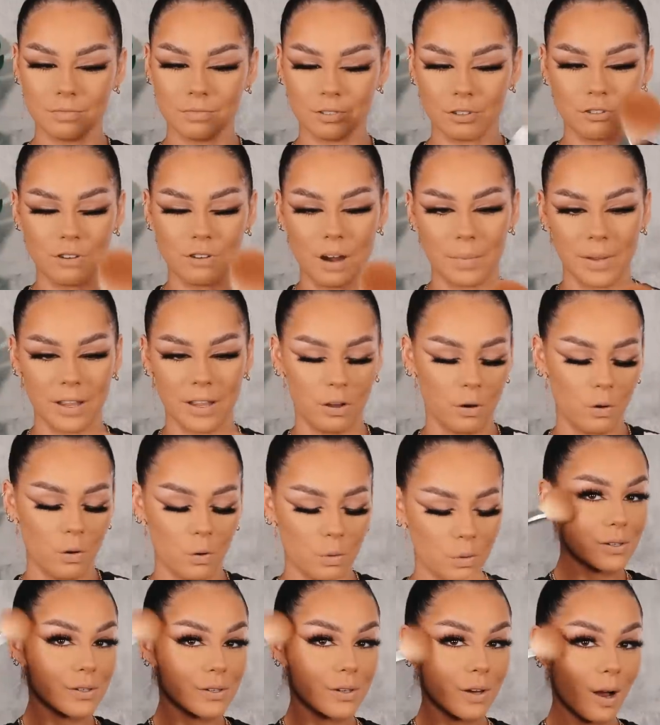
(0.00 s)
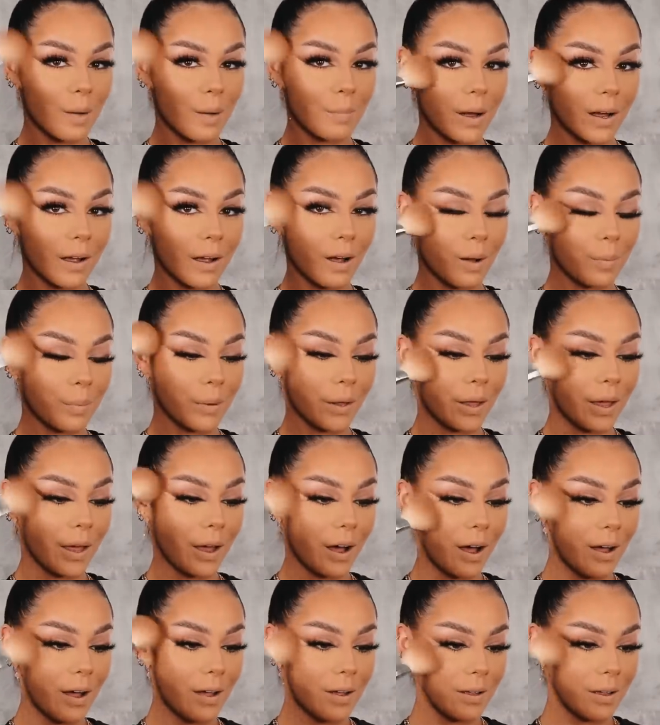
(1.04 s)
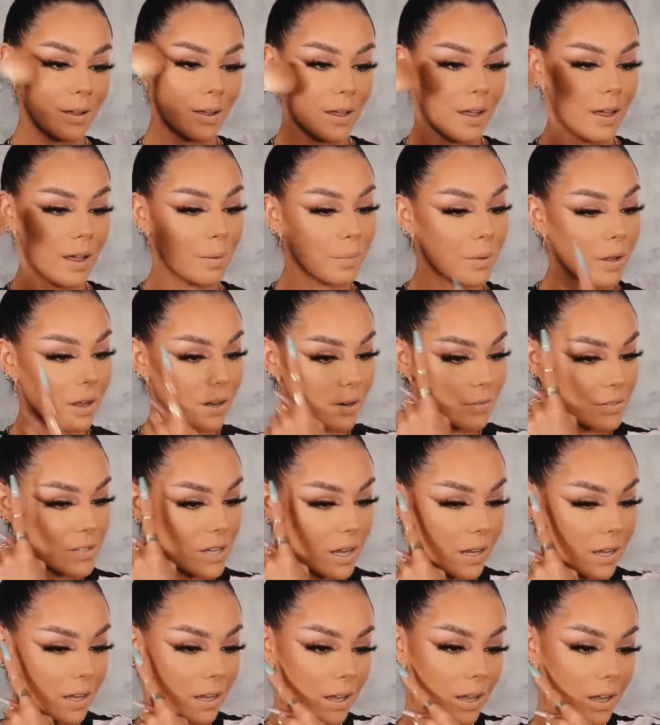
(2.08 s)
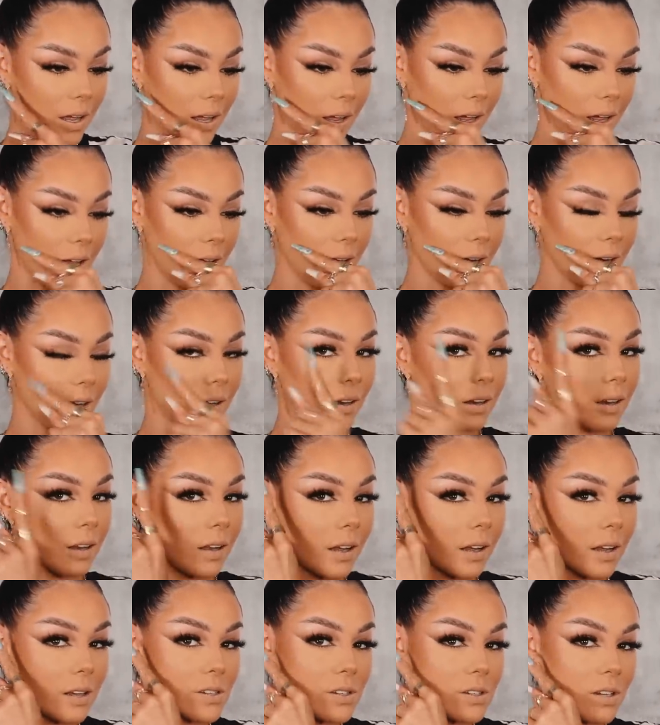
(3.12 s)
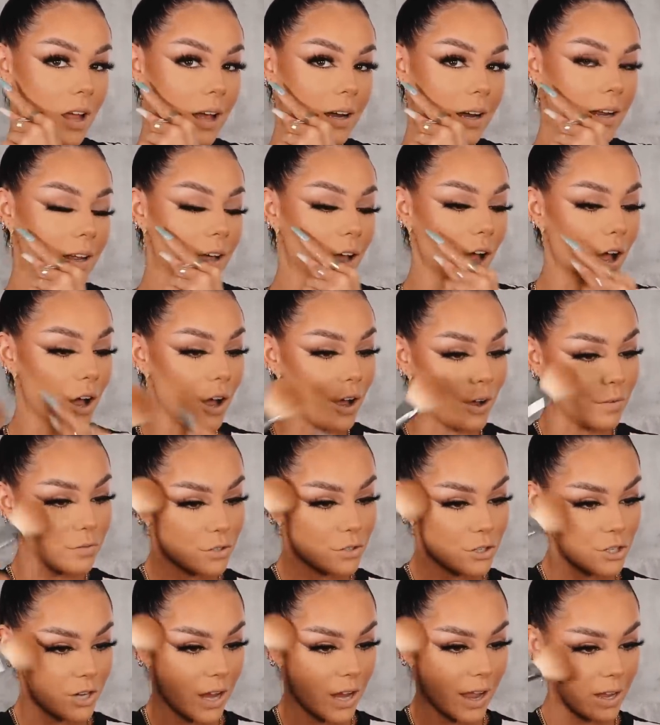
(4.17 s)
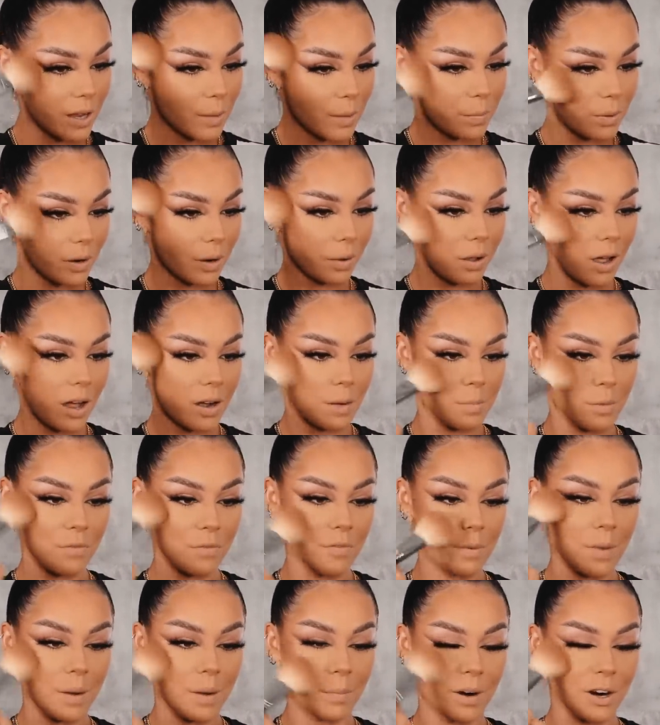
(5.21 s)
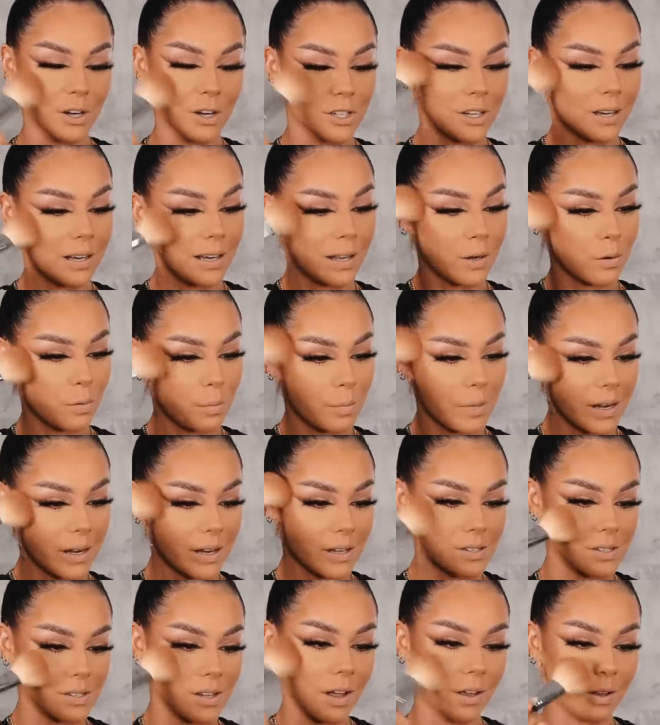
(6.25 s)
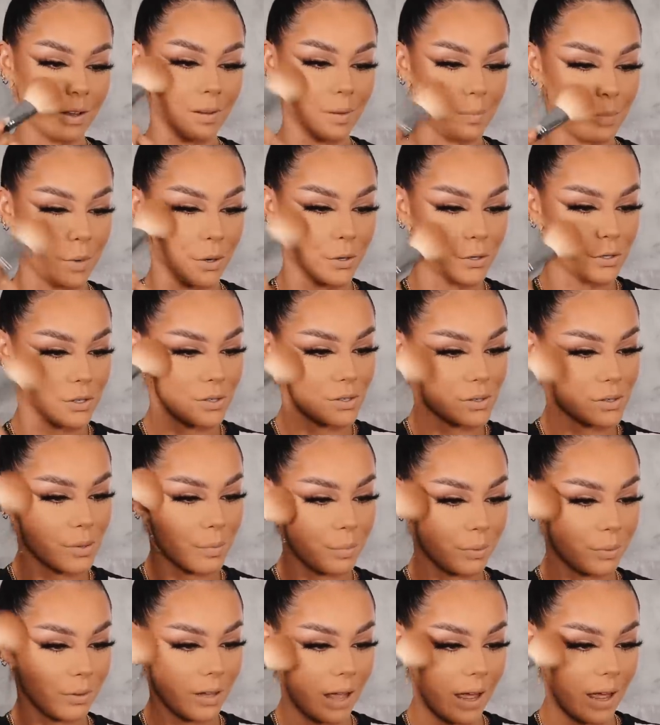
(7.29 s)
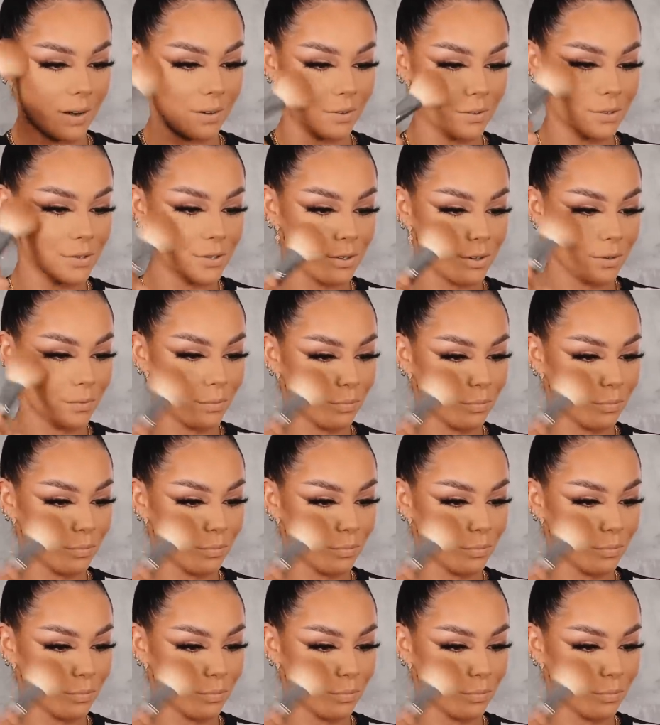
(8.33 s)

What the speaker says: Grabbing it all. Start back up here. I'm kind of taking it in like a slightly curved shape, and I'm kind of moving my brush in little mini circular motions to blend.